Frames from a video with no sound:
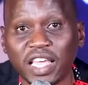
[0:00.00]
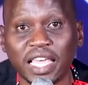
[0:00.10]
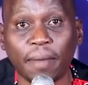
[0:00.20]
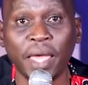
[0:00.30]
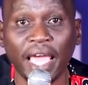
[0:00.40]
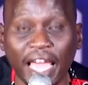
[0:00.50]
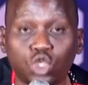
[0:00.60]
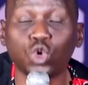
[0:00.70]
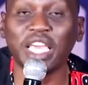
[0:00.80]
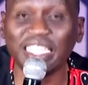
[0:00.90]
over them
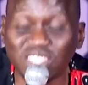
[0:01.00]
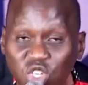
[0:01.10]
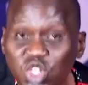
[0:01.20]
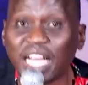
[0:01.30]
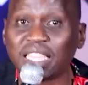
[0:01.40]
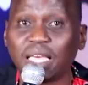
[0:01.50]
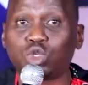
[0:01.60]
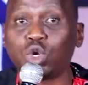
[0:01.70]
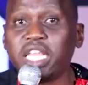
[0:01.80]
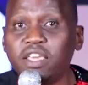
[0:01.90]
and to instruct them
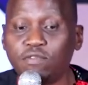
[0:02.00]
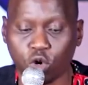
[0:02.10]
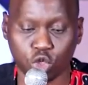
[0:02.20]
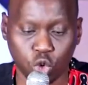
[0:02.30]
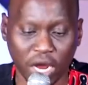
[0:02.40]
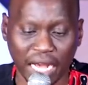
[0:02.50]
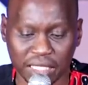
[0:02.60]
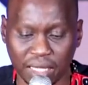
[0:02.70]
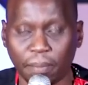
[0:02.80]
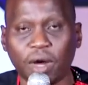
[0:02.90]
to leave or to
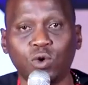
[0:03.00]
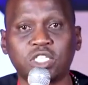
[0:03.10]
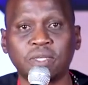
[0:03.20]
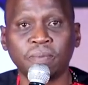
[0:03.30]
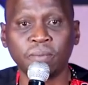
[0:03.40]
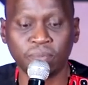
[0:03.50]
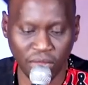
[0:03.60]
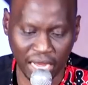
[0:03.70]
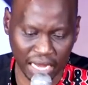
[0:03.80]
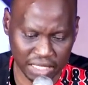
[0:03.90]
cast them out,
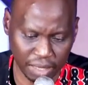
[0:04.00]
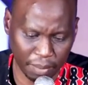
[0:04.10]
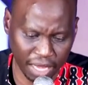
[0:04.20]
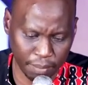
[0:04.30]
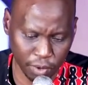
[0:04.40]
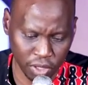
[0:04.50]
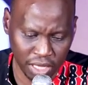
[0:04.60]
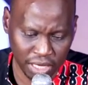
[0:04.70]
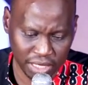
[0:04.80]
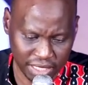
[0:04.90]
as the Bible
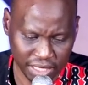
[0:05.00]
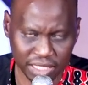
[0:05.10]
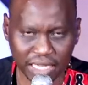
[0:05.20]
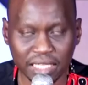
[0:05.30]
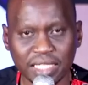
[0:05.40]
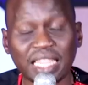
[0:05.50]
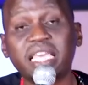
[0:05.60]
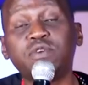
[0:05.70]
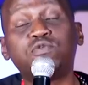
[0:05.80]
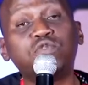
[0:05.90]
tells us, that
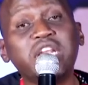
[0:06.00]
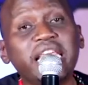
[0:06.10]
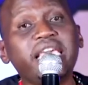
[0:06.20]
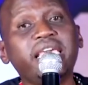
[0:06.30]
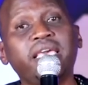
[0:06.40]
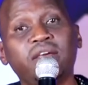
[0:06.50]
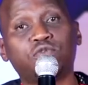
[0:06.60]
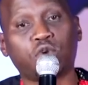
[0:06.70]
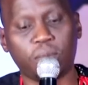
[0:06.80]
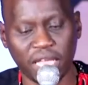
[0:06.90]
they flee
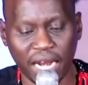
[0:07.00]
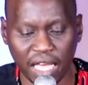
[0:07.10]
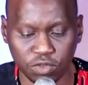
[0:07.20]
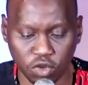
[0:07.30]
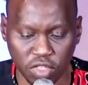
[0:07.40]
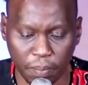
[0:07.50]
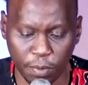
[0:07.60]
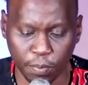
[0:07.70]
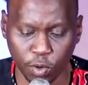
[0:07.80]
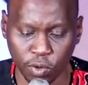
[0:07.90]
from the lives of the
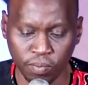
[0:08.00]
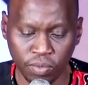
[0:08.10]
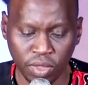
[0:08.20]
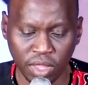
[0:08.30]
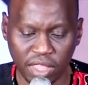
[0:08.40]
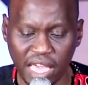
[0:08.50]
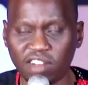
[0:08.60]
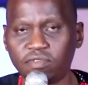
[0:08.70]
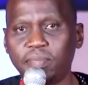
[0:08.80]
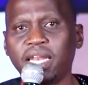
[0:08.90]
people they
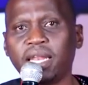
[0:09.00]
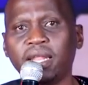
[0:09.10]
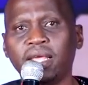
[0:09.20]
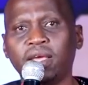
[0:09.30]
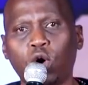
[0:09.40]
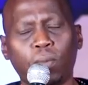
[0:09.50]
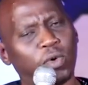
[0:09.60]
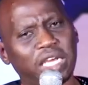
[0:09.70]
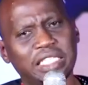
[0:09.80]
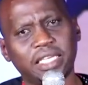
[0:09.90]
have been
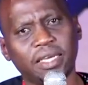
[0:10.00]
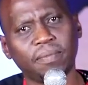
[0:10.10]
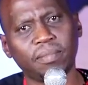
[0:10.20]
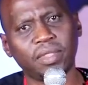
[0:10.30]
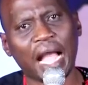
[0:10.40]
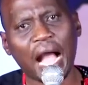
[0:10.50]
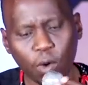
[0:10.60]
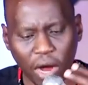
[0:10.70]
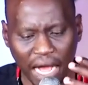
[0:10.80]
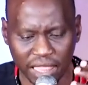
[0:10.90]
oppressing?
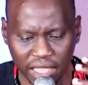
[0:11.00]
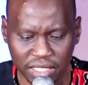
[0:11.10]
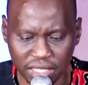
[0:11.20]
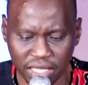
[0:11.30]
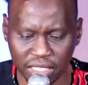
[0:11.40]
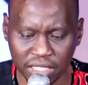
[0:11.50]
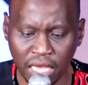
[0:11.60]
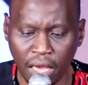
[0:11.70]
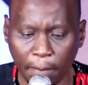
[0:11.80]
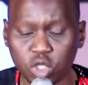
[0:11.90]
How are these things
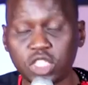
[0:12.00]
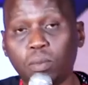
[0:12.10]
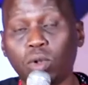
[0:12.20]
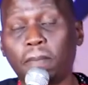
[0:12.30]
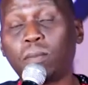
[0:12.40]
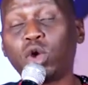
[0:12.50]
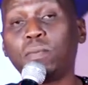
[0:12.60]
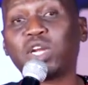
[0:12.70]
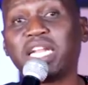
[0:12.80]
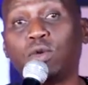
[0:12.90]
possible? But more
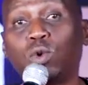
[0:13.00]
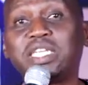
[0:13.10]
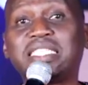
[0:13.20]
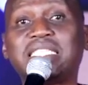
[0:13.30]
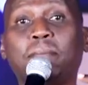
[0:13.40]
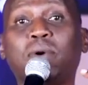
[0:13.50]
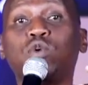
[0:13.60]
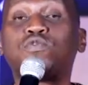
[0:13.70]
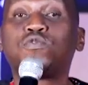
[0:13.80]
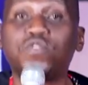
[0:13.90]
importantly, what is it
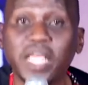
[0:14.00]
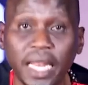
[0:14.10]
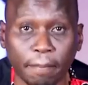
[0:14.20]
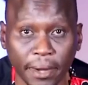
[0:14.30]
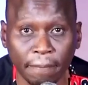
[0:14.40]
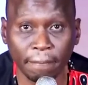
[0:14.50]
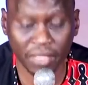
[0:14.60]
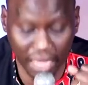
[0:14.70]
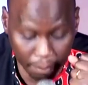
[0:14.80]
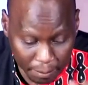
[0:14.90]
about Philip
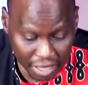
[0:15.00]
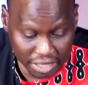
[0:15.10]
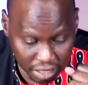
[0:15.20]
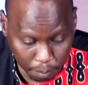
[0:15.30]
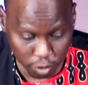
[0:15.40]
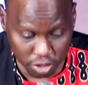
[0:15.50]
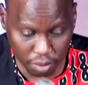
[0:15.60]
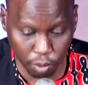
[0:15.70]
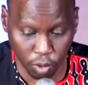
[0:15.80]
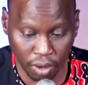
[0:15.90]
that makes it
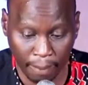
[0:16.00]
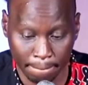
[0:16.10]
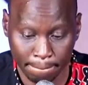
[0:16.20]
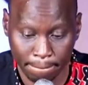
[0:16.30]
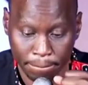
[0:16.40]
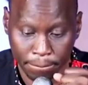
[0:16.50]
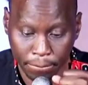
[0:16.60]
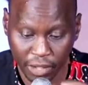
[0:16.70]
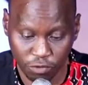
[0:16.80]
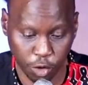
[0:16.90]
possible
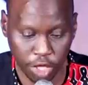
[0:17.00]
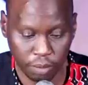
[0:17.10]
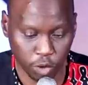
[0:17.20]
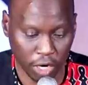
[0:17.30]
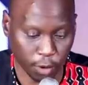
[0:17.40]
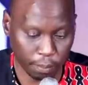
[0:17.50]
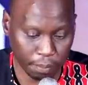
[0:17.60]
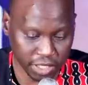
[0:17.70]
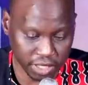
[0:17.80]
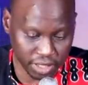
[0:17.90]
for him to
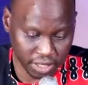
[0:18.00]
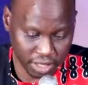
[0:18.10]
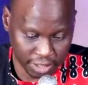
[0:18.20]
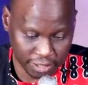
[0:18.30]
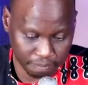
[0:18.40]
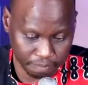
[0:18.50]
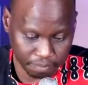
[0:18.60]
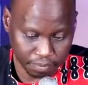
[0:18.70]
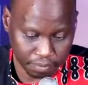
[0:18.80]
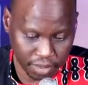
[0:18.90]
accomplish these things?
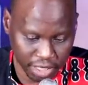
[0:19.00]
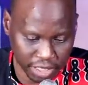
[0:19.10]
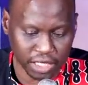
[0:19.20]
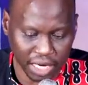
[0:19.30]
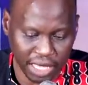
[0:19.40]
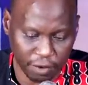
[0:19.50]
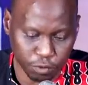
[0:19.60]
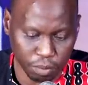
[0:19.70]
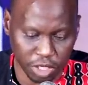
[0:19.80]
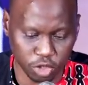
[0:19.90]
It is clear
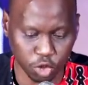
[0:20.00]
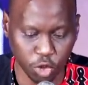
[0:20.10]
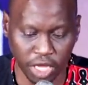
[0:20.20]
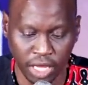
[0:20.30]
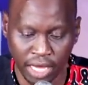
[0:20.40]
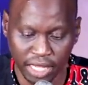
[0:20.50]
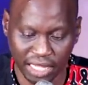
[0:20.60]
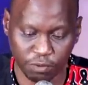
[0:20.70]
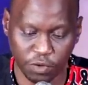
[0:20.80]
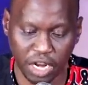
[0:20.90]
from this story
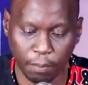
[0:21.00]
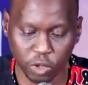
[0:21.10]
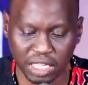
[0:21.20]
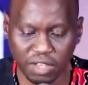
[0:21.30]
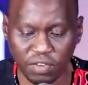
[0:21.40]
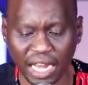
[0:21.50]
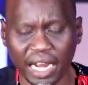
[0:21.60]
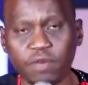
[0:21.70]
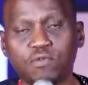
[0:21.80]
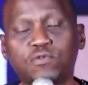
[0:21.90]
that Philip was living a
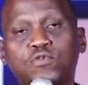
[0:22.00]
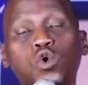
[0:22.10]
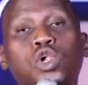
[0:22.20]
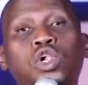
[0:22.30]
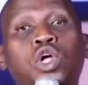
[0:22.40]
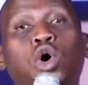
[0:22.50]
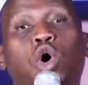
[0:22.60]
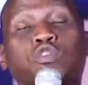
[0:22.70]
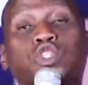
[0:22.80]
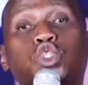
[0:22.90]
life full
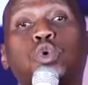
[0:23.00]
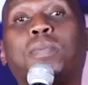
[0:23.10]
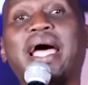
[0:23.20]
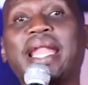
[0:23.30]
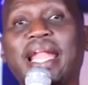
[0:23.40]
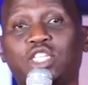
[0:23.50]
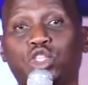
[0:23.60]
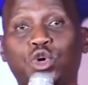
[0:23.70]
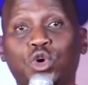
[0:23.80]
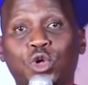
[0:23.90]
of
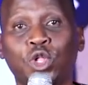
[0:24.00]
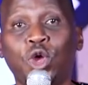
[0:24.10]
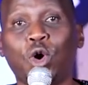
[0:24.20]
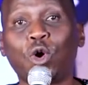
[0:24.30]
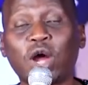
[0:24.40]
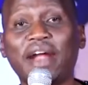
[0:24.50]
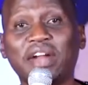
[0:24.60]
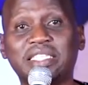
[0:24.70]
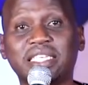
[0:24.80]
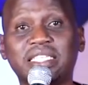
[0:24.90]
supernatural
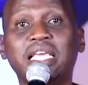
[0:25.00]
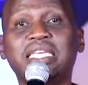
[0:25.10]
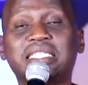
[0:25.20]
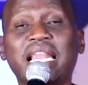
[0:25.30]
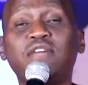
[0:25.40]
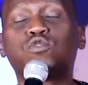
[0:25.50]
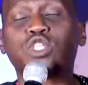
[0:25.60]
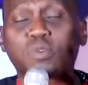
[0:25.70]
occurrences. His life